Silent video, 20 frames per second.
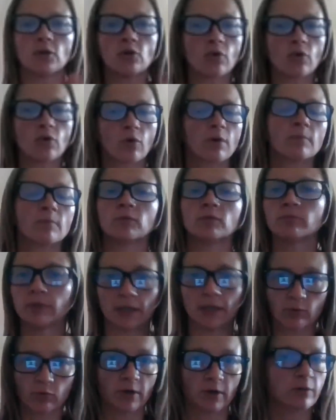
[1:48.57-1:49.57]
normal
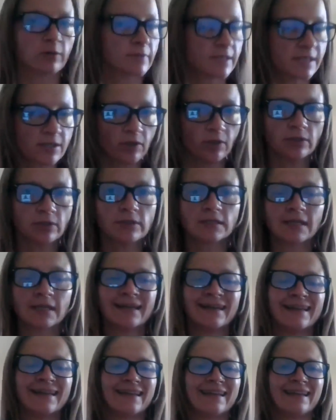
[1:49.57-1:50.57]
blood work result
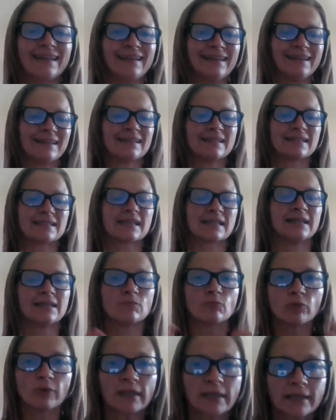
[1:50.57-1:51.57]
is it
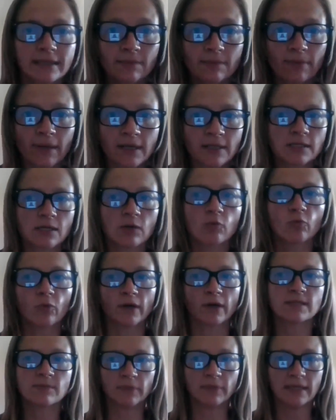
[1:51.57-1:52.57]
really depends on
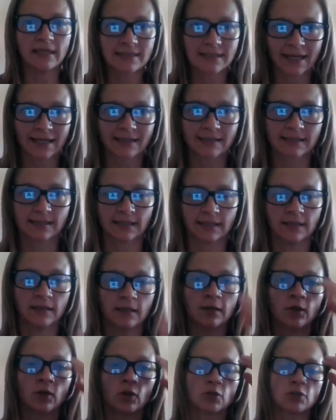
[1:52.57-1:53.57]
what's being tested.
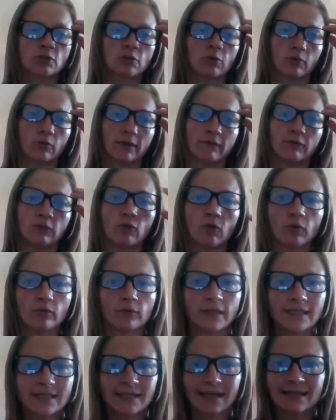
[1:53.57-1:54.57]
So if you
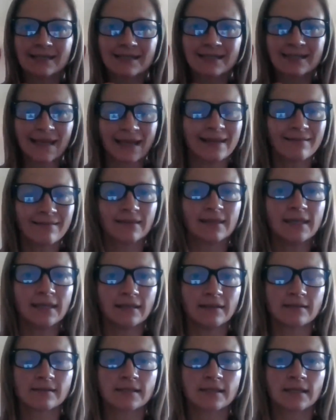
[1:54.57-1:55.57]
only test 10
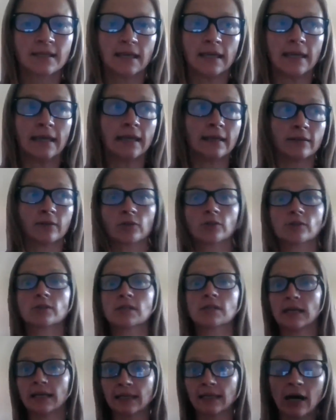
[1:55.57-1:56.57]
things and there's
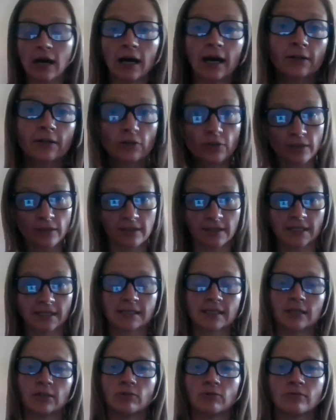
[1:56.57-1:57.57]
like 100
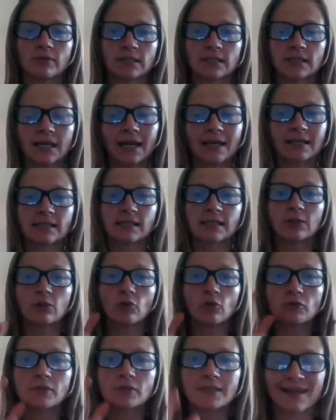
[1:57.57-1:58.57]
things that you can test and
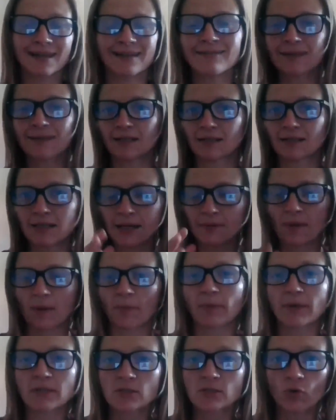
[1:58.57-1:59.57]
those 10 things come
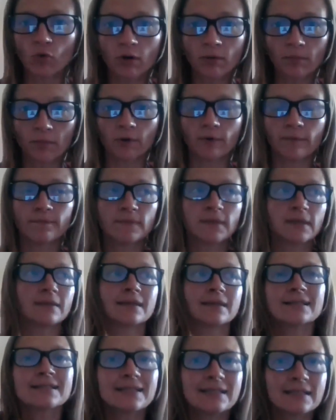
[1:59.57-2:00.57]
up as normal,
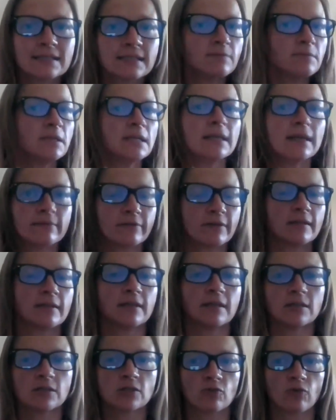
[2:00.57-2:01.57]
that doesn't mean
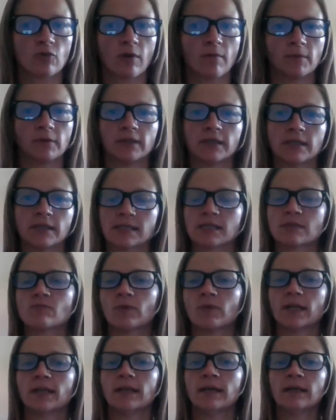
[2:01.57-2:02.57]
everything is normal. And this is
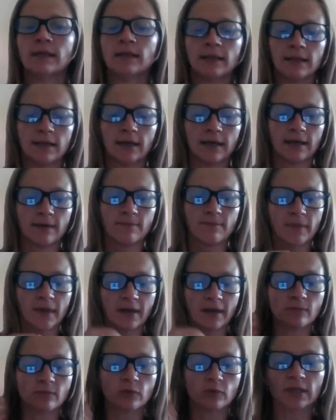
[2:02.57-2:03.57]
what
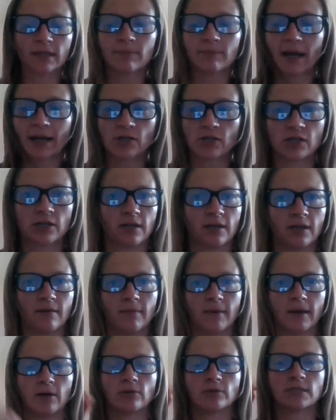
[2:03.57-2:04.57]
I'm really passionate
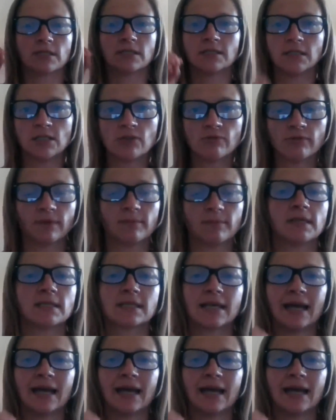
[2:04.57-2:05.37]
about, to teach women